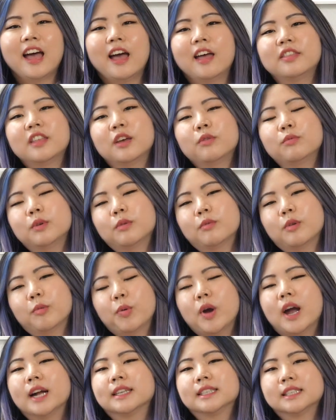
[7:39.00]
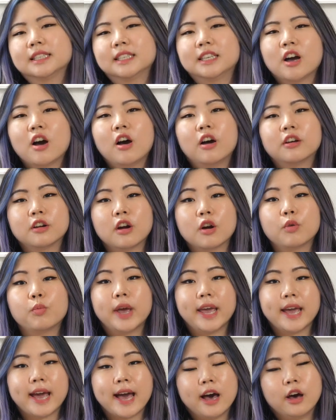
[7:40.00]
And then we were practically on our
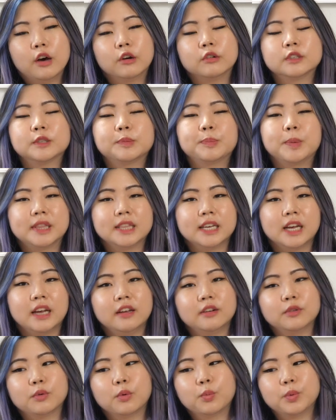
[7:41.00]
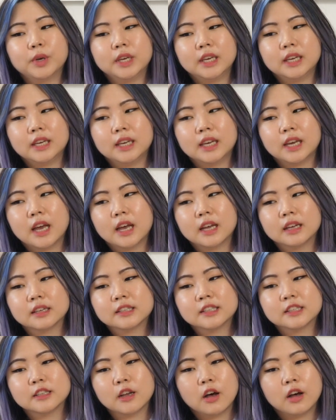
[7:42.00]
way out, but then we
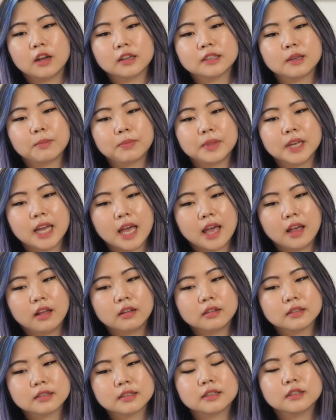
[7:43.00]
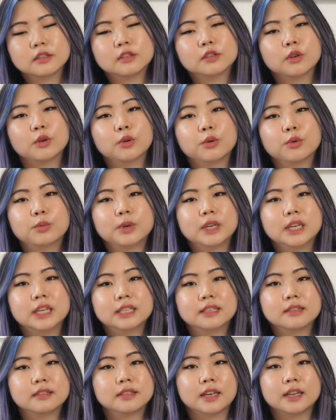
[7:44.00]
saw something else, so we
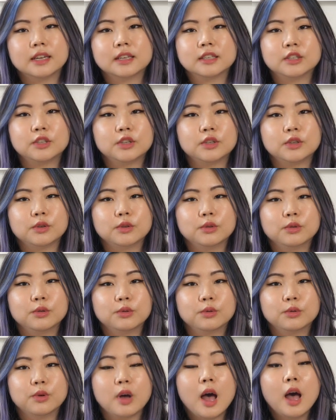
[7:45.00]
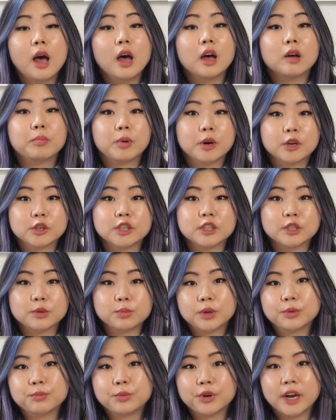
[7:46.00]
decided to purchase
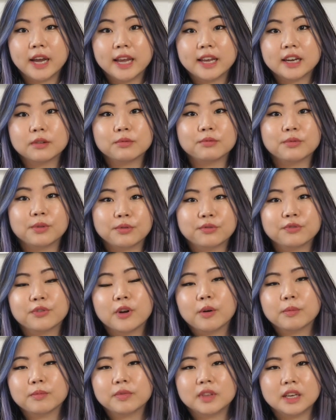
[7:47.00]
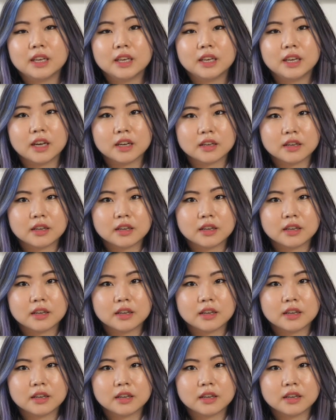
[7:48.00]
one more item from the